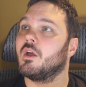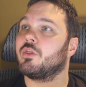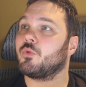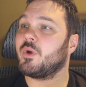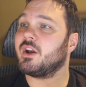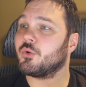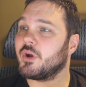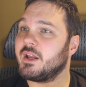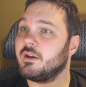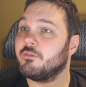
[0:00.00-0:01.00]
3 and a
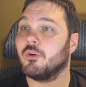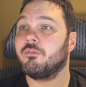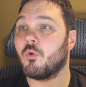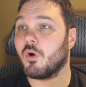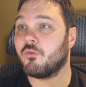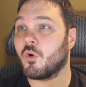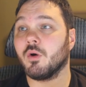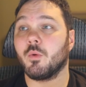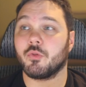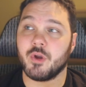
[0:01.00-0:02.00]
green for a
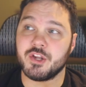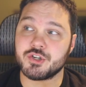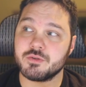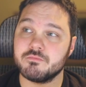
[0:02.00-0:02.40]
4/4 with reach.